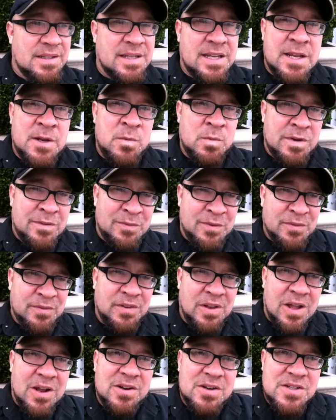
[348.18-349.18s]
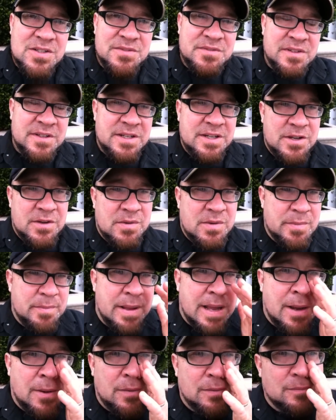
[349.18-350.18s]
Ken River Vlogger's video
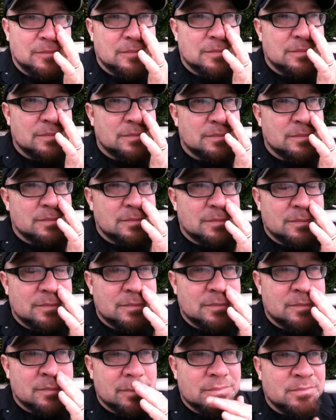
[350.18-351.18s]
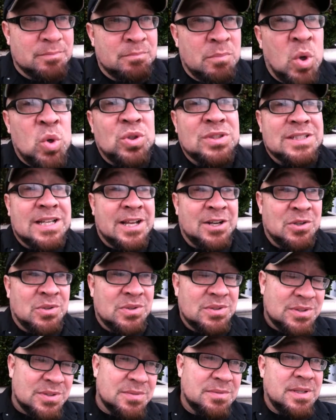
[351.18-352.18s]
about
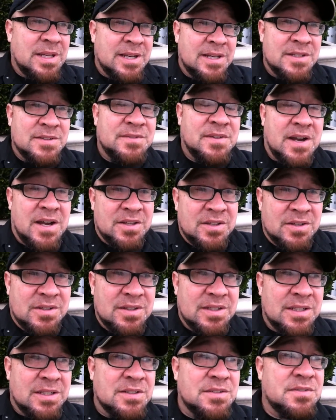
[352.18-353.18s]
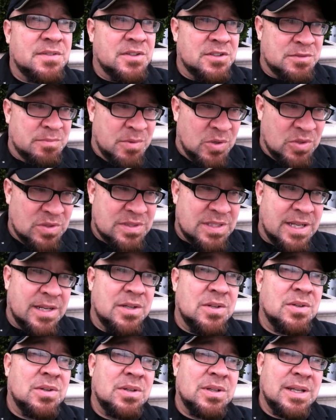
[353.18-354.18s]
motorcycles and his father and his first
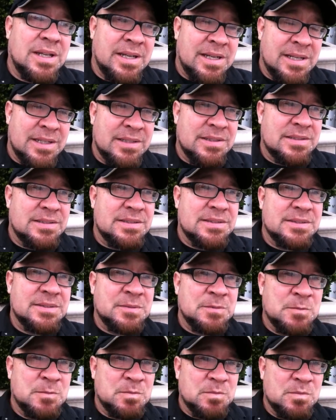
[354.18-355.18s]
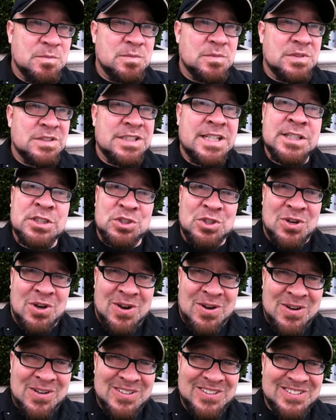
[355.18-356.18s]
motorcycle and his
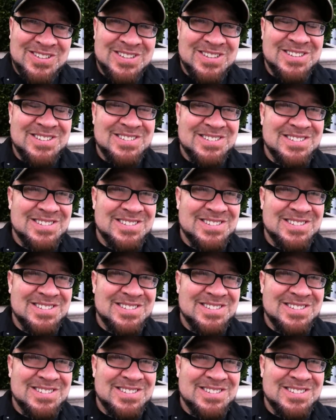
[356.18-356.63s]
cars.